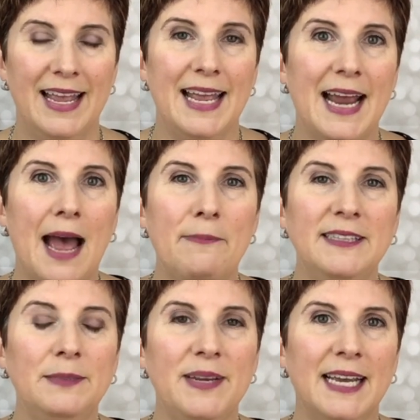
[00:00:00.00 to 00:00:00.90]
It
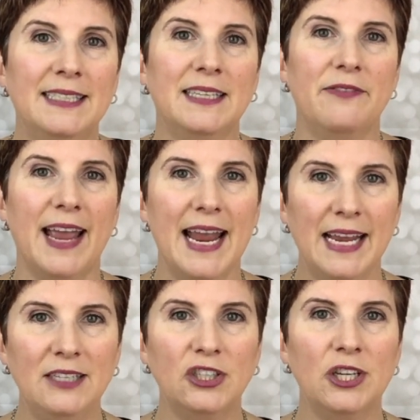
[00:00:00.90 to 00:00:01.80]
happens because of
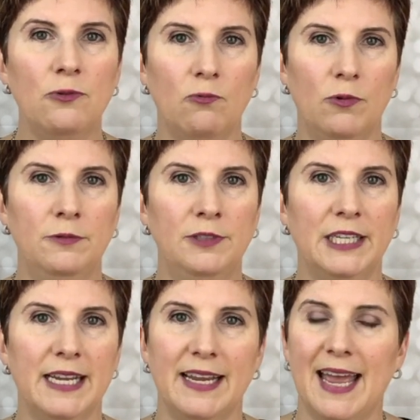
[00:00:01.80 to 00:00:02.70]
ancient
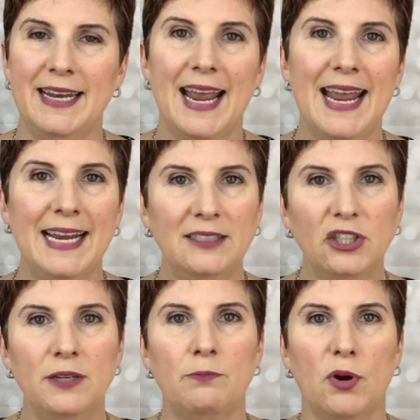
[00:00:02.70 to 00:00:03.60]
wounding and
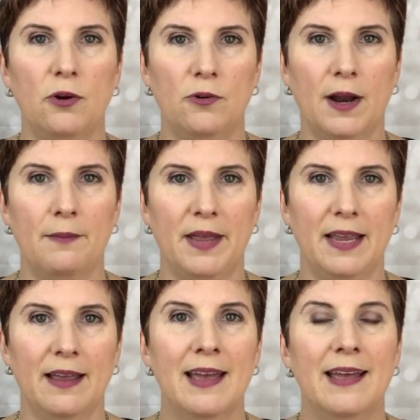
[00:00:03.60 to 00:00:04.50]
ancient
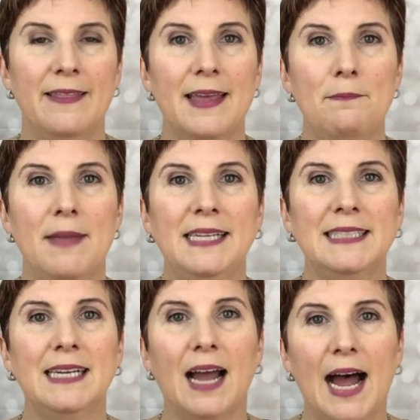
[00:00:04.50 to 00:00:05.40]
programming that
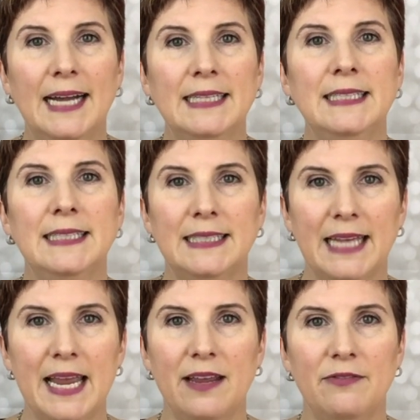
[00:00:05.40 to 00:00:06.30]
makes it
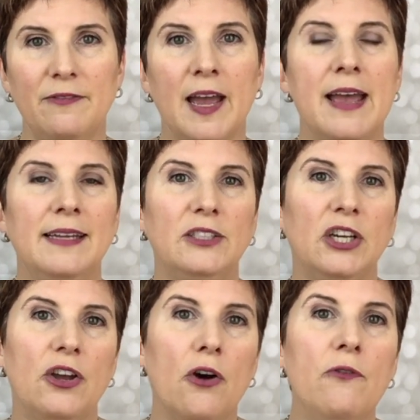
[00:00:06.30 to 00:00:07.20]
unsafe to
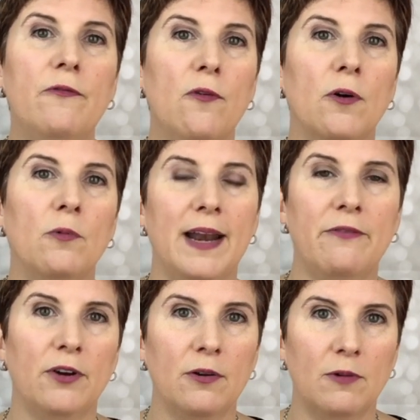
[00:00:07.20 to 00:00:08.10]
go for
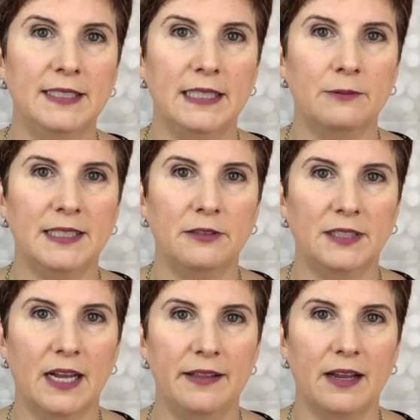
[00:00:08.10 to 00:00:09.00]
whatever it was that was
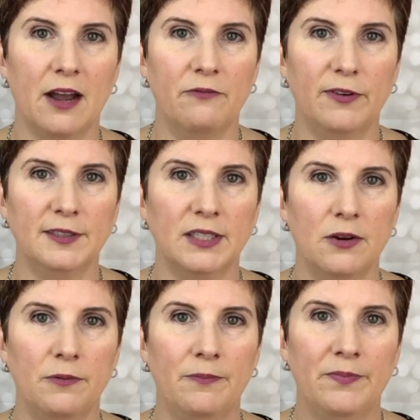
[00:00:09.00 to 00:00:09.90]
outside the comfort
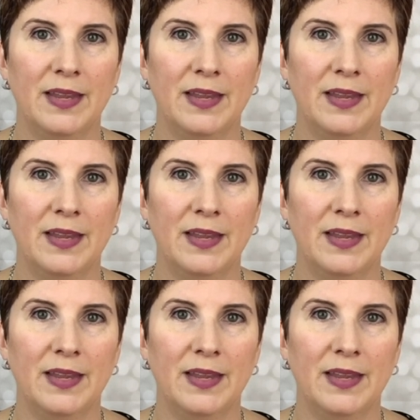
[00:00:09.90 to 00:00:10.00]
zone.